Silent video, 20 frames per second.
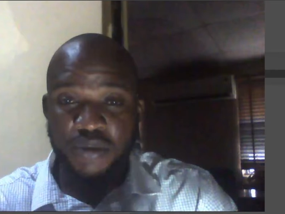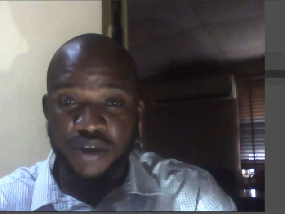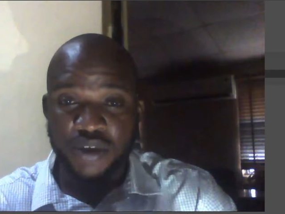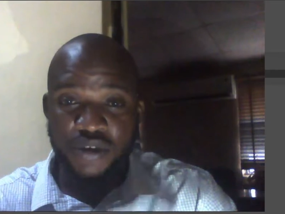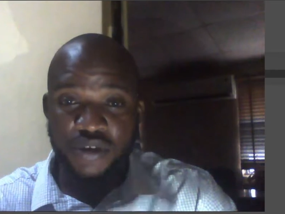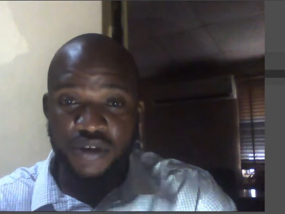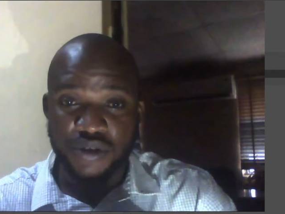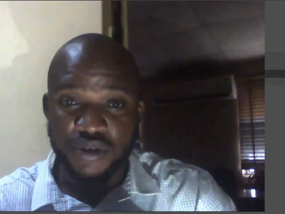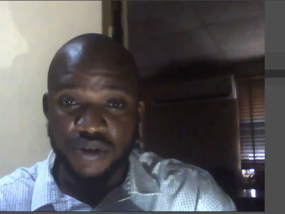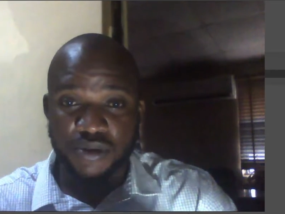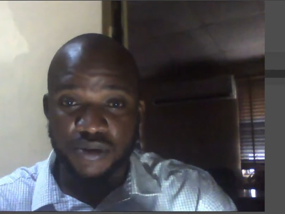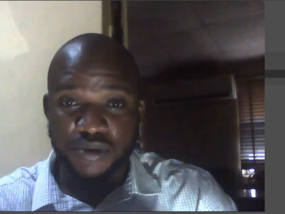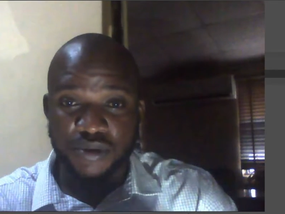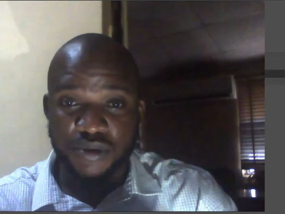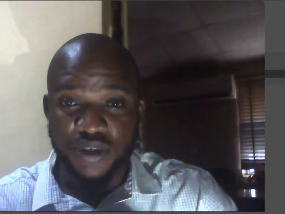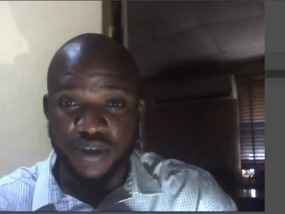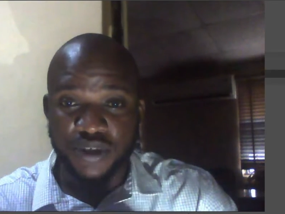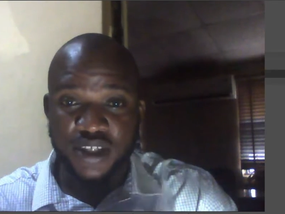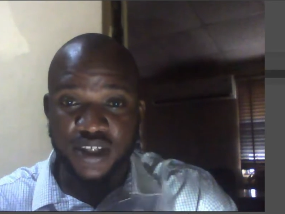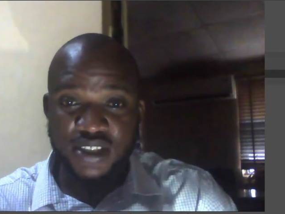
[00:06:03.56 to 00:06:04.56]
be part of the group,
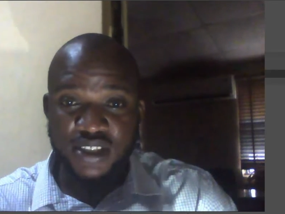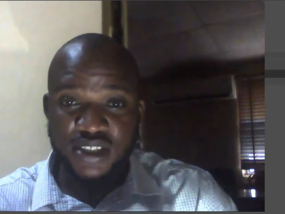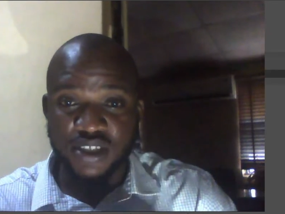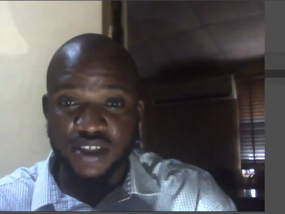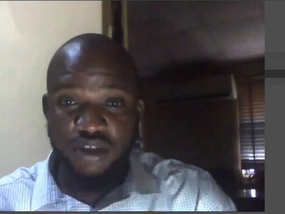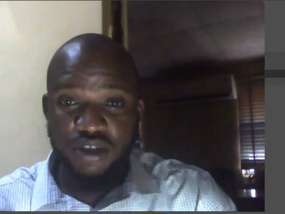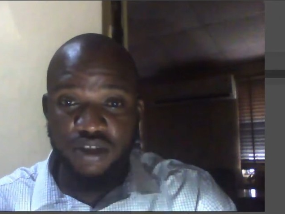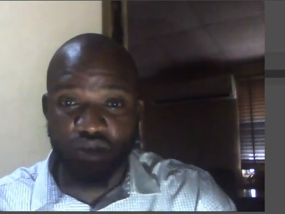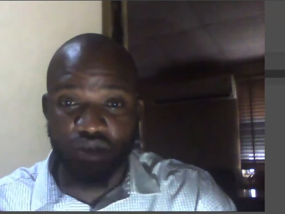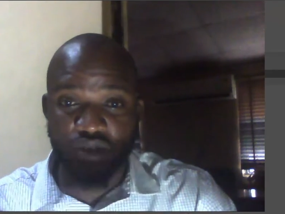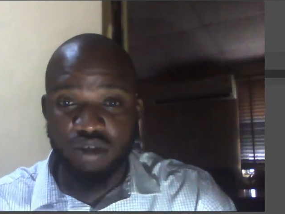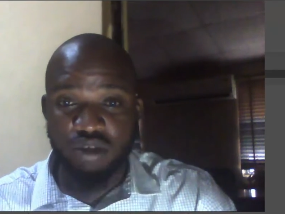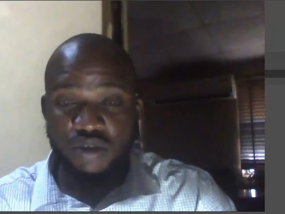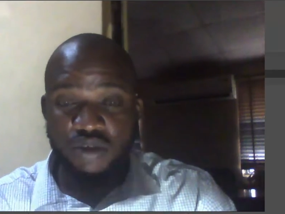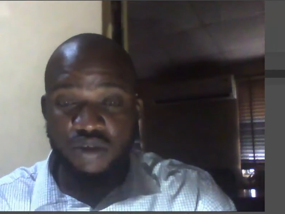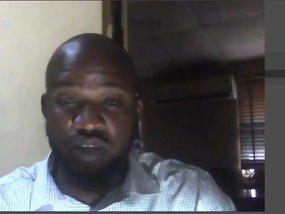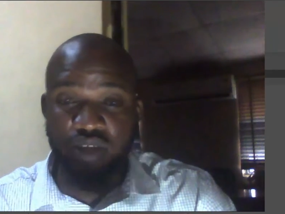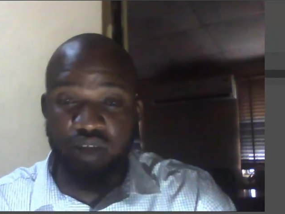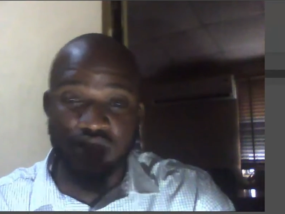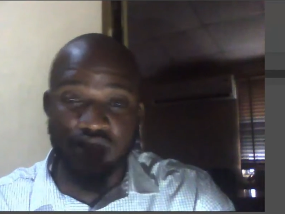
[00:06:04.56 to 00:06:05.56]
so you can send your coin,
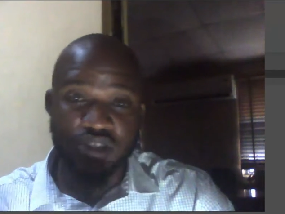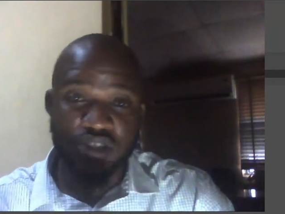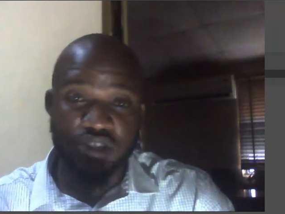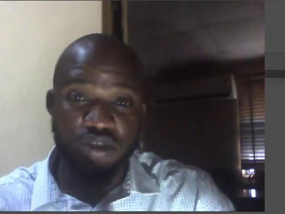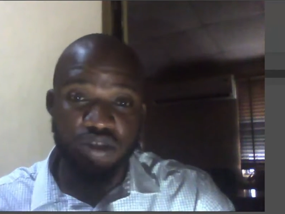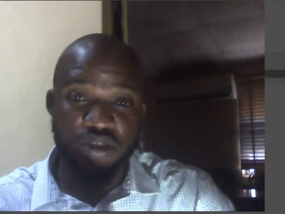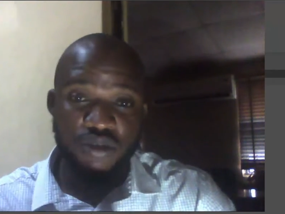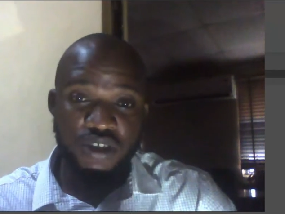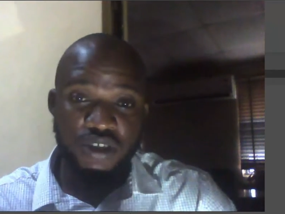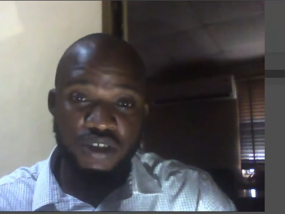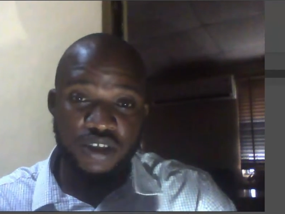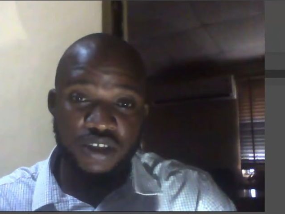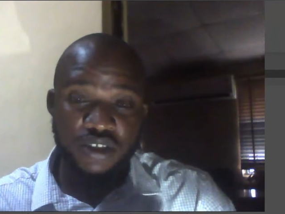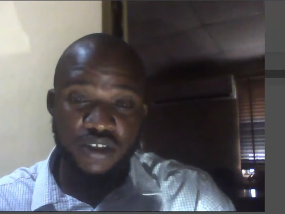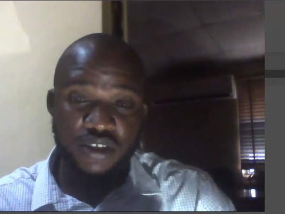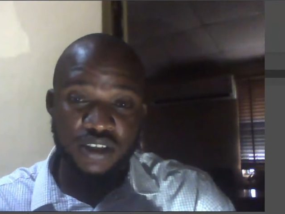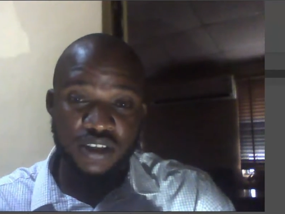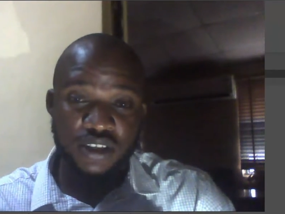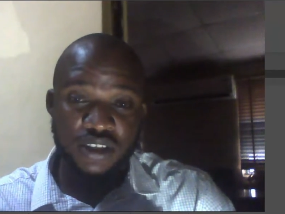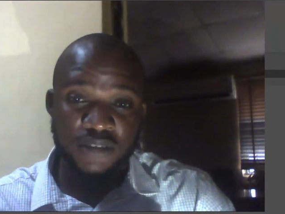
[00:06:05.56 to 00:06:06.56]
we advise you on what
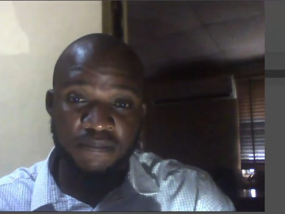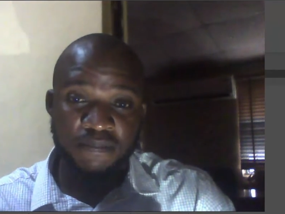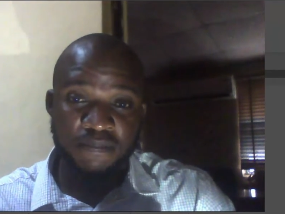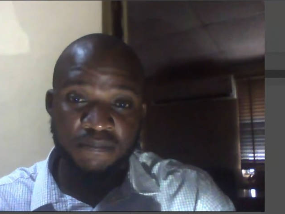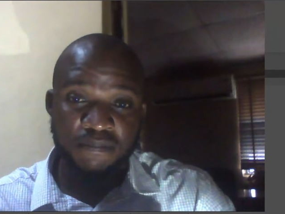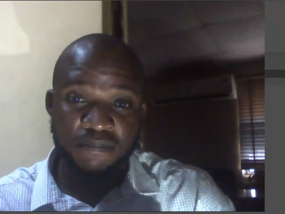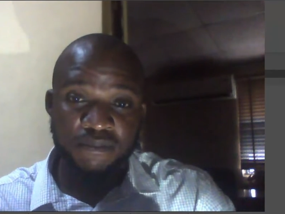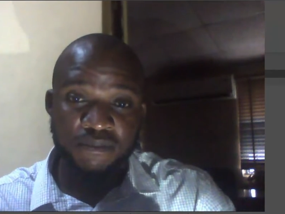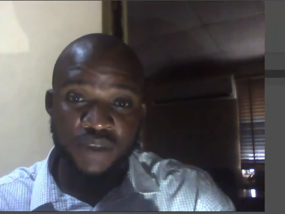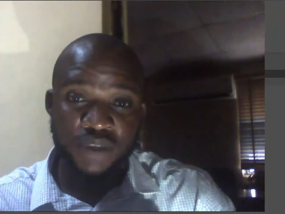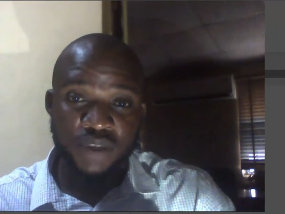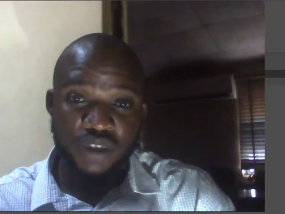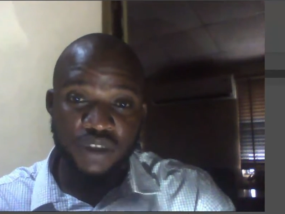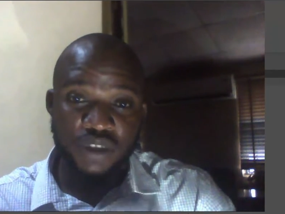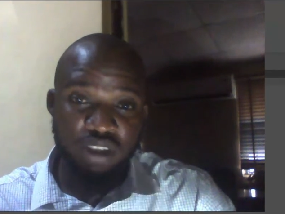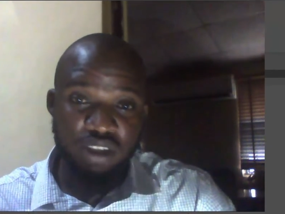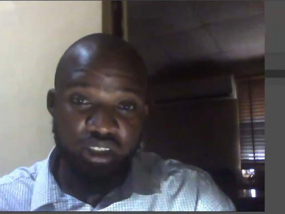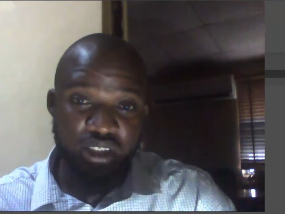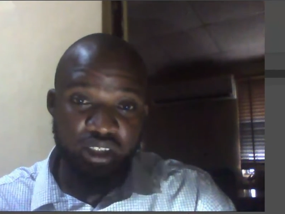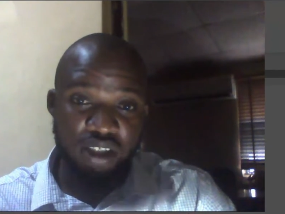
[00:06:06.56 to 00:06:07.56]
coins to
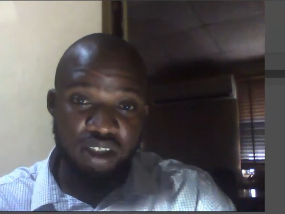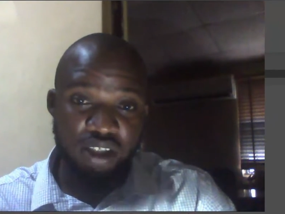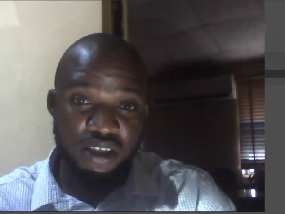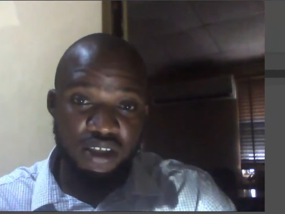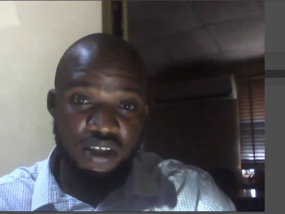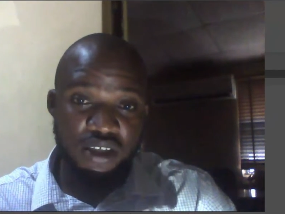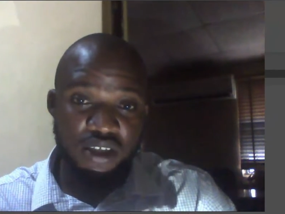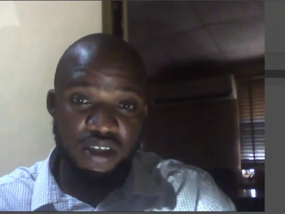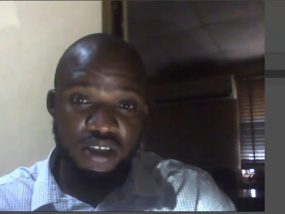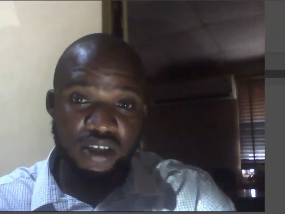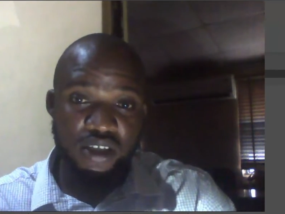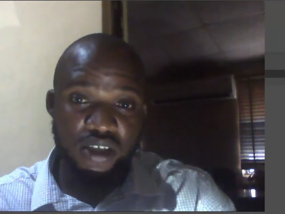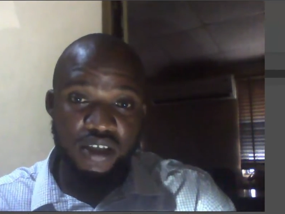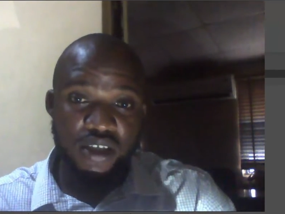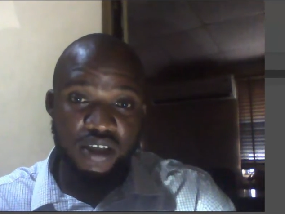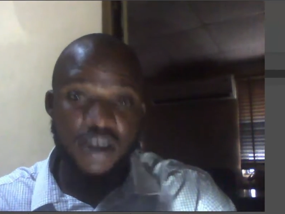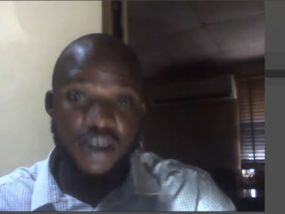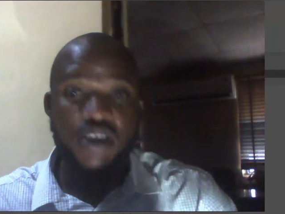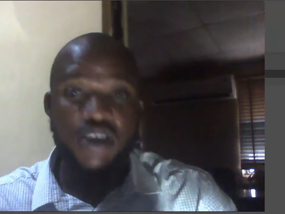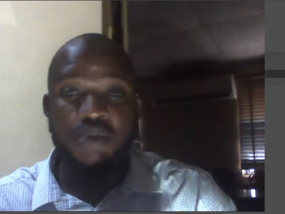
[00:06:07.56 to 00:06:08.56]
stake
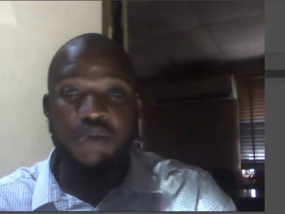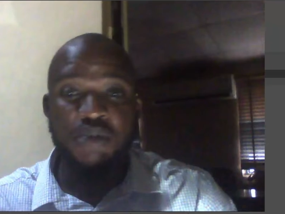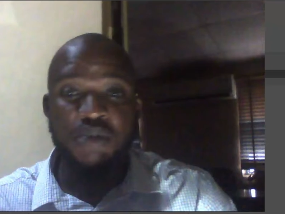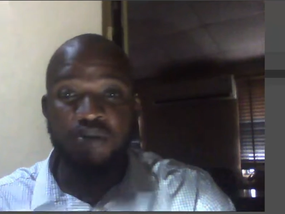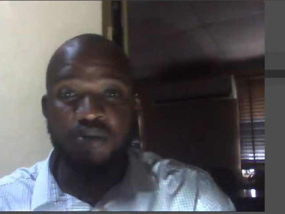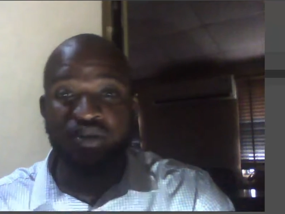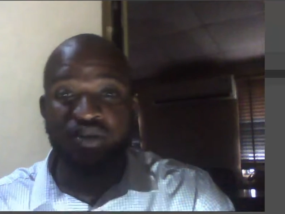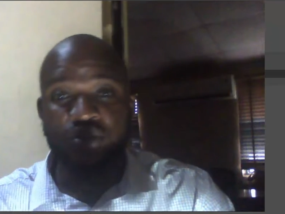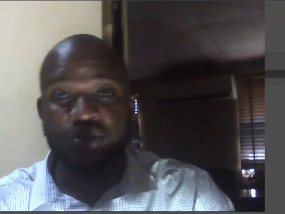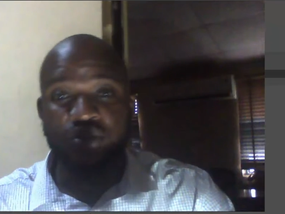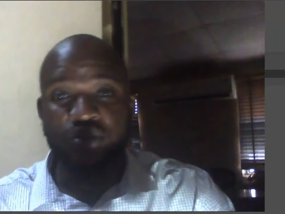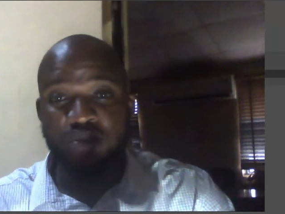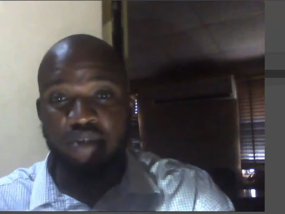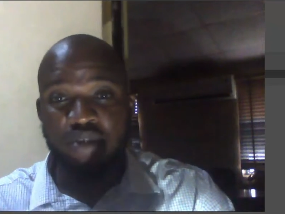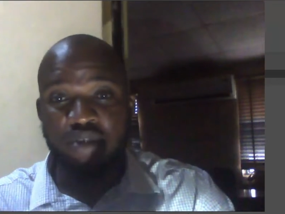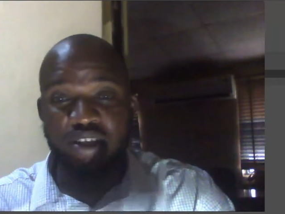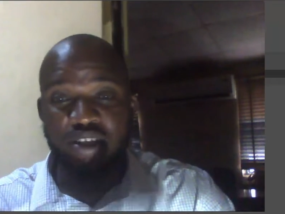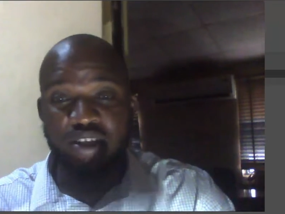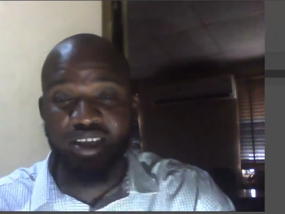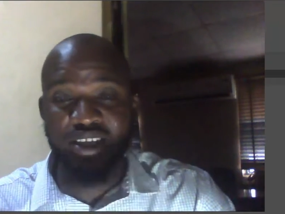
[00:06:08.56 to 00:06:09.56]
and how you can make profit from it.